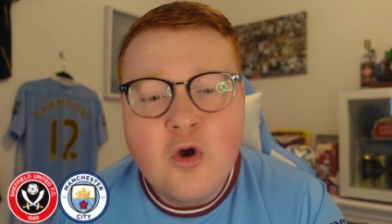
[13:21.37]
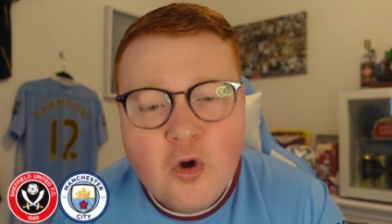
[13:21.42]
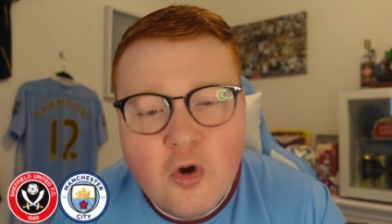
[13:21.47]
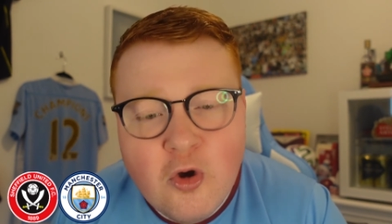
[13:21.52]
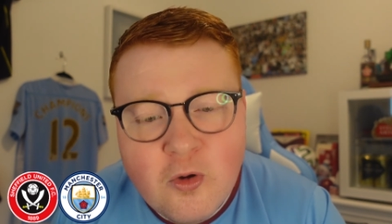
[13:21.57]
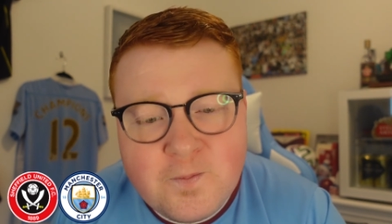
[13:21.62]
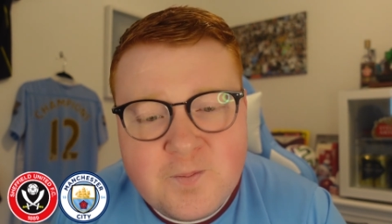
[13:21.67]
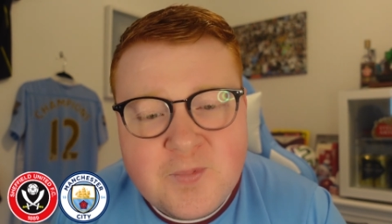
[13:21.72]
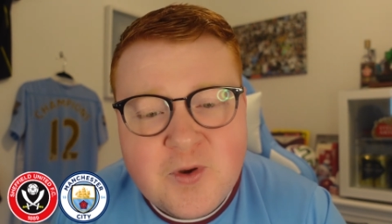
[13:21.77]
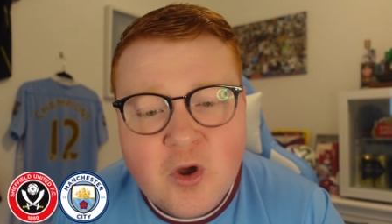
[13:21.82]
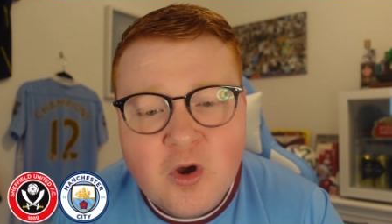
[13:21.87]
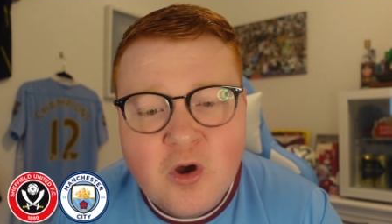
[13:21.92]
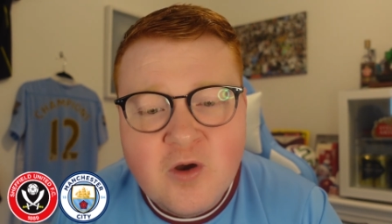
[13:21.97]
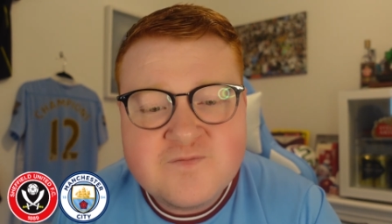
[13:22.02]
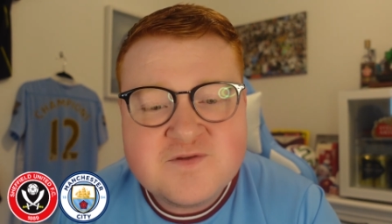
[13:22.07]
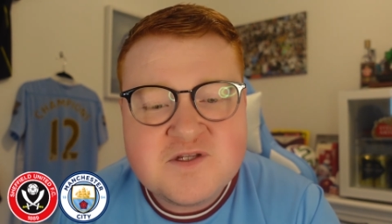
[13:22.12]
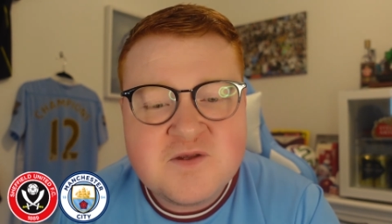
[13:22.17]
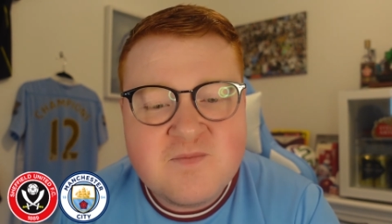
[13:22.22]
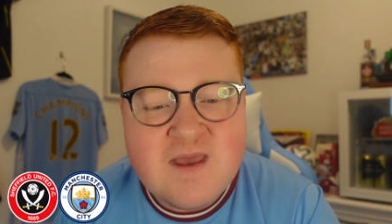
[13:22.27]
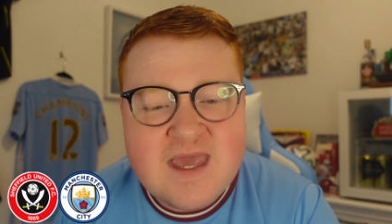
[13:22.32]
up
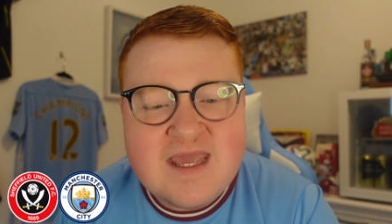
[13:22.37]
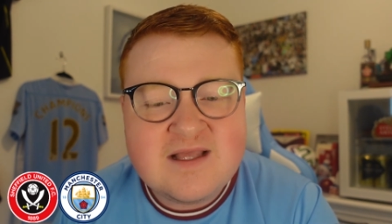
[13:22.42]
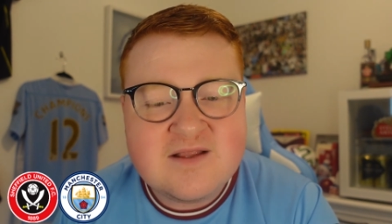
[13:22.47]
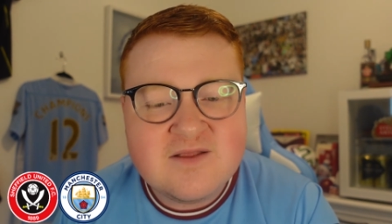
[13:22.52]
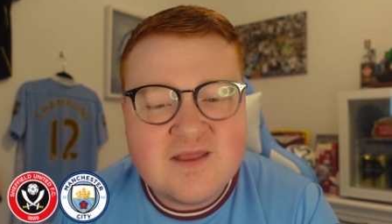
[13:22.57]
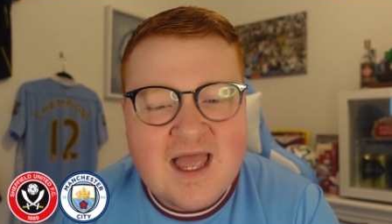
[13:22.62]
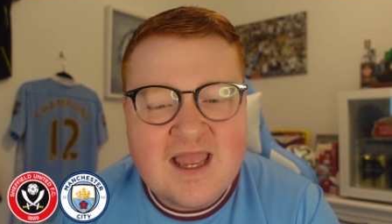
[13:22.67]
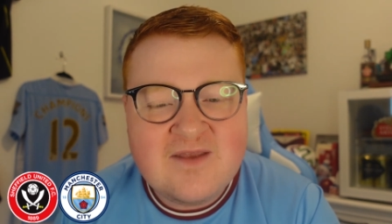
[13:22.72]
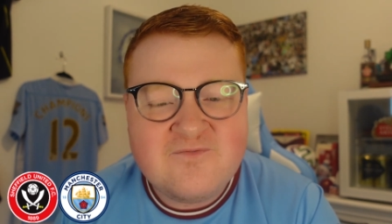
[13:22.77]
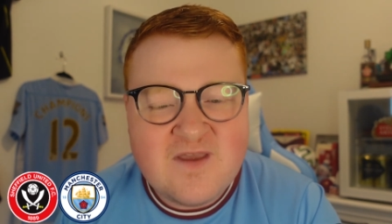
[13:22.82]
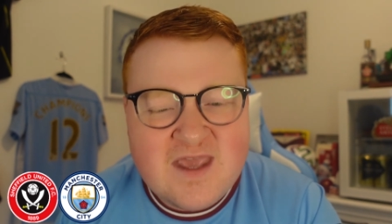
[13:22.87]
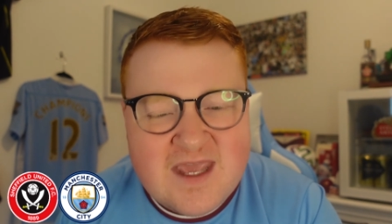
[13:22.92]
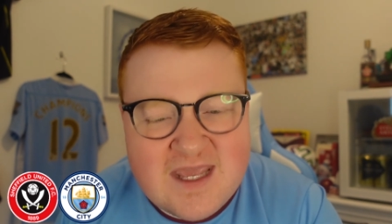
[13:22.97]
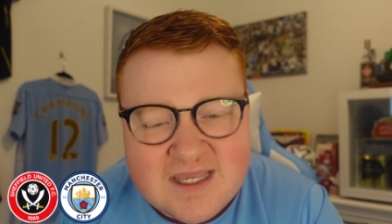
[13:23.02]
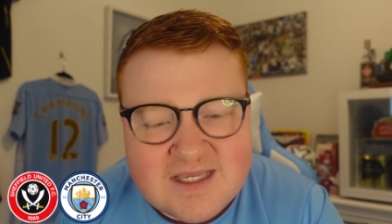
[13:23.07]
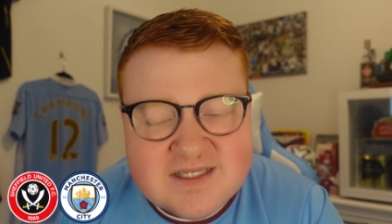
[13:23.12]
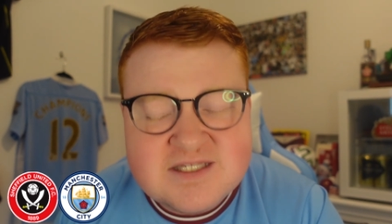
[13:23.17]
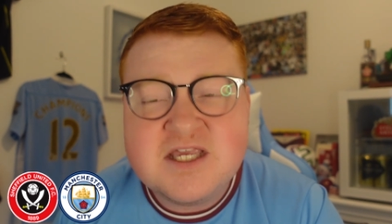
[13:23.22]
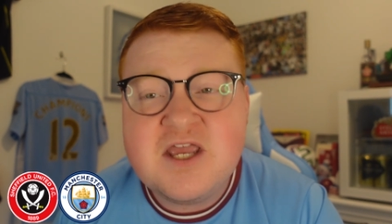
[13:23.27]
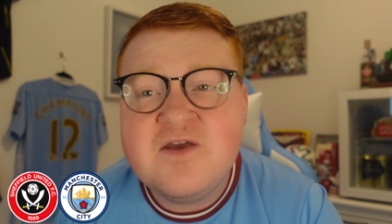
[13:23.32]
north to make life
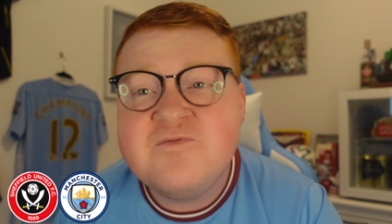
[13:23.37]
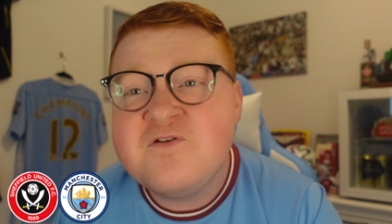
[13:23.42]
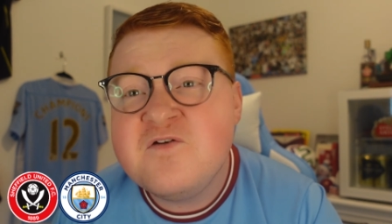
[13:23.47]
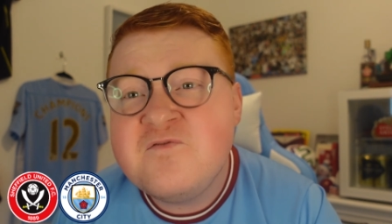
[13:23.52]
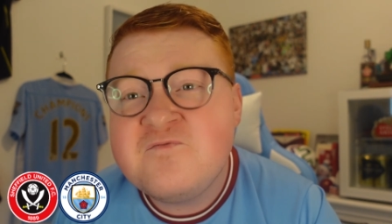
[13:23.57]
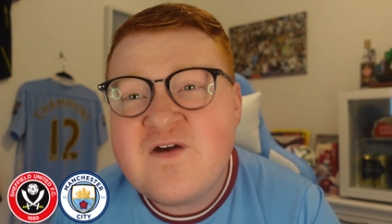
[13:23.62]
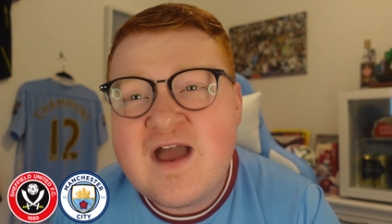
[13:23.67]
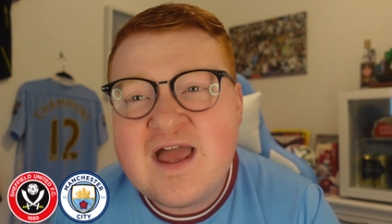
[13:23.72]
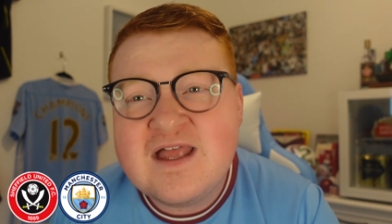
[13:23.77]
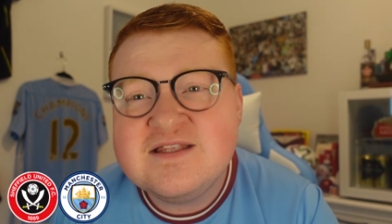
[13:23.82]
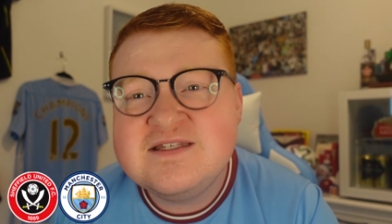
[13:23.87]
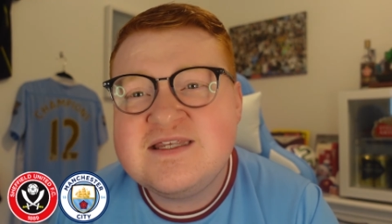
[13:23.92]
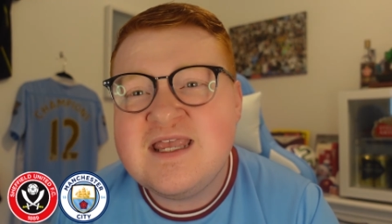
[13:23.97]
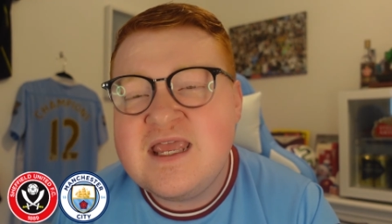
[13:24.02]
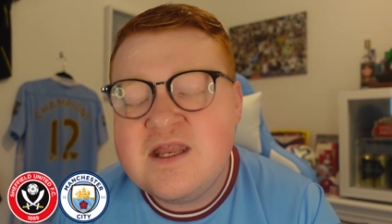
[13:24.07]
easier for fans